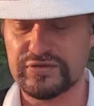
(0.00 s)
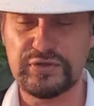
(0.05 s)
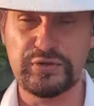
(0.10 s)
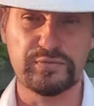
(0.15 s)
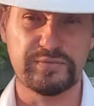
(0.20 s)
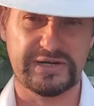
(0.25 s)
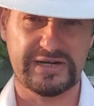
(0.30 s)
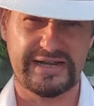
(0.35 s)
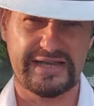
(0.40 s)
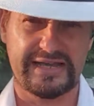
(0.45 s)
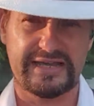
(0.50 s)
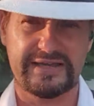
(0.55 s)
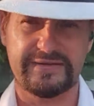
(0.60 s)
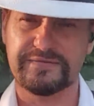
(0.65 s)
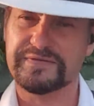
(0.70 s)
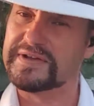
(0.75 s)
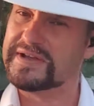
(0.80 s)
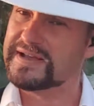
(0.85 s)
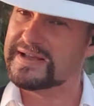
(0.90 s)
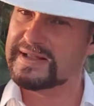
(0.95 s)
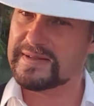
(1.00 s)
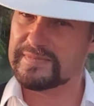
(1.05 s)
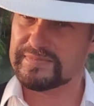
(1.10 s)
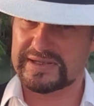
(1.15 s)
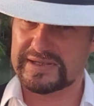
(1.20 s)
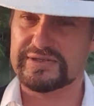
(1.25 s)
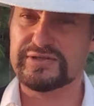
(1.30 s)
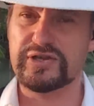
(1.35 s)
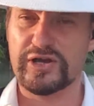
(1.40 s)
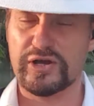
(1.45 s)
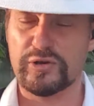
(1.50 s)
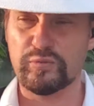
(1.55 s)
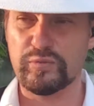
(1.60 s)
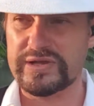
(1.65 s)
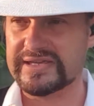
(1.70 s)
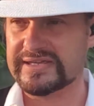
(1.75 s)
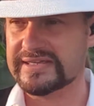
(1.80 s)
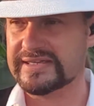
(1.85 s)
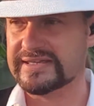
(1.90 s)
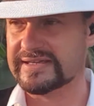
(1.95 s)
human life, that you are
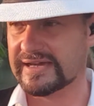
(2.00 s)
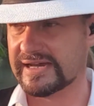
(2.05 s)
waking